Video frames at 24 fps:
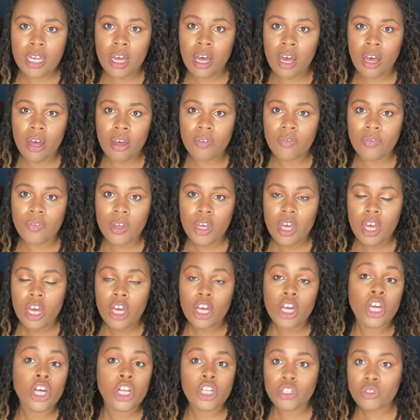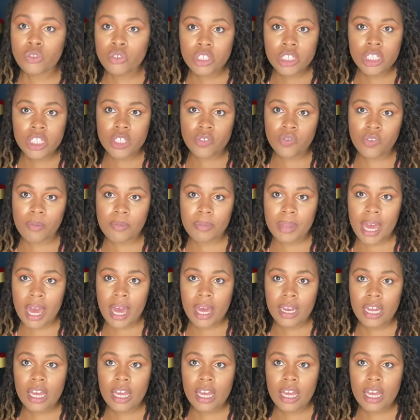of conclusions from that.